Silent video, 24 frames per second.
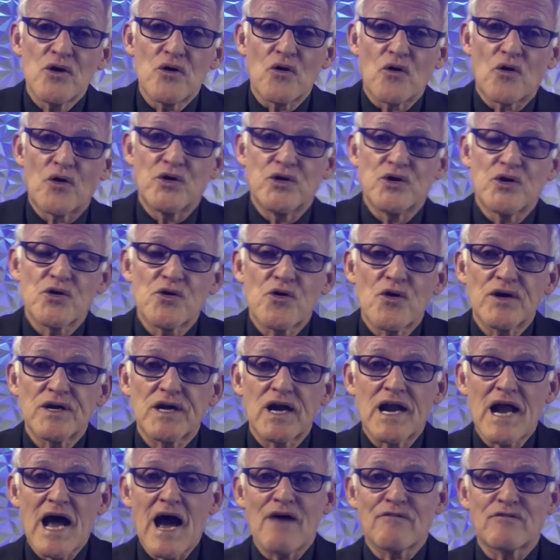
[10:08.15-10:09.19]
or are you going
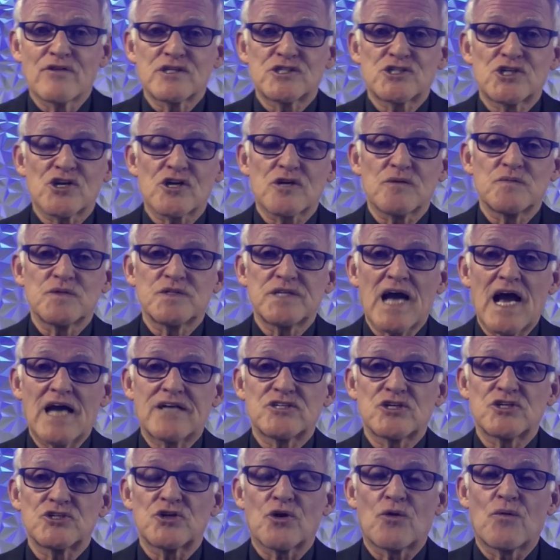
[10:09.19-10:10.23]
to allow the
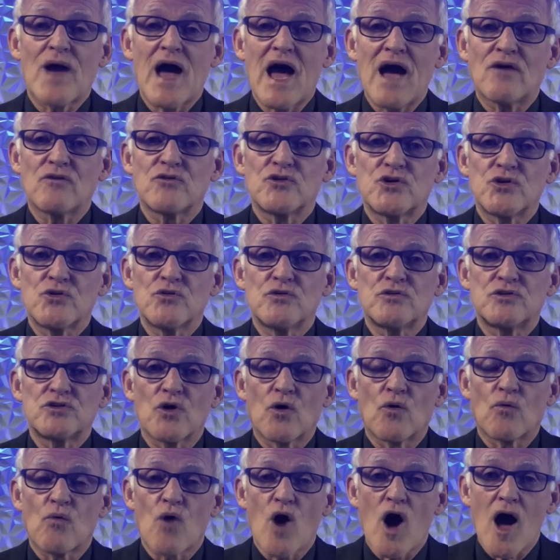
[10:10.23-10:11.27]
circumstances around you
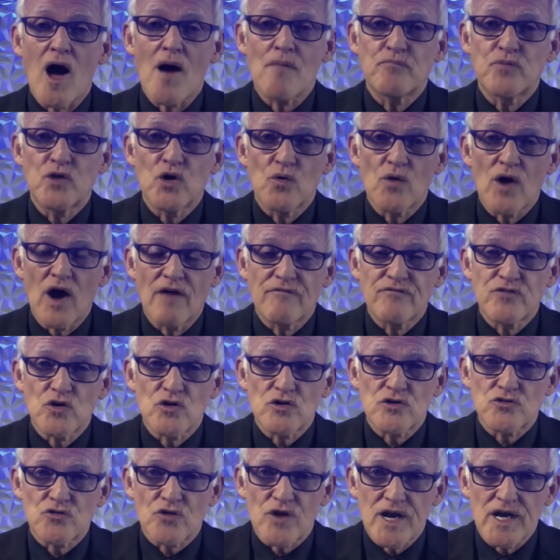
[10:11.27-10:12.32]
to rob you of
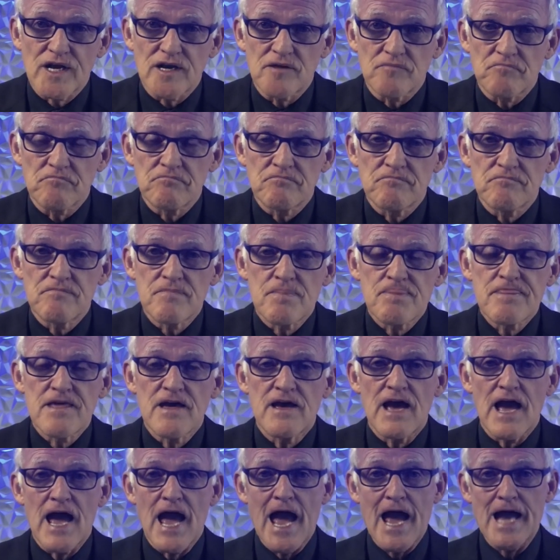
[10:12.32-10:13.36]
your dream
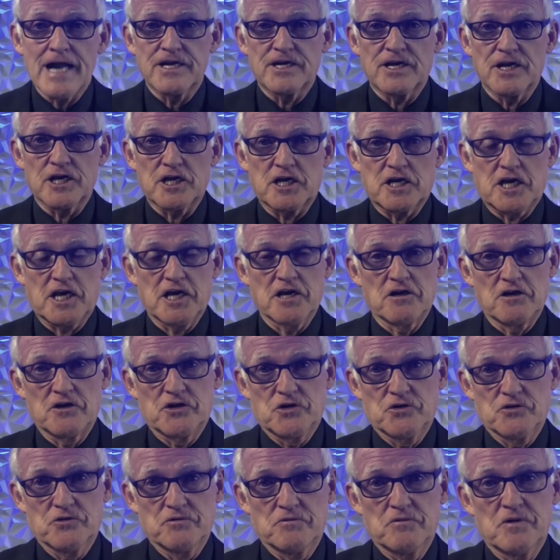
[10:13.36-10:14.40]
and to kill
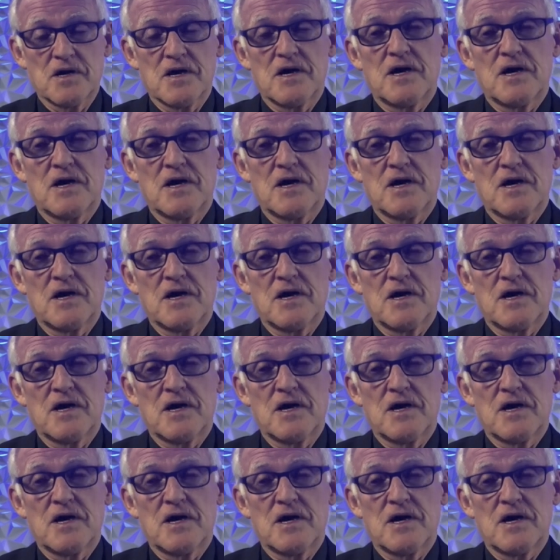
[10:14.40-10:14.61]
you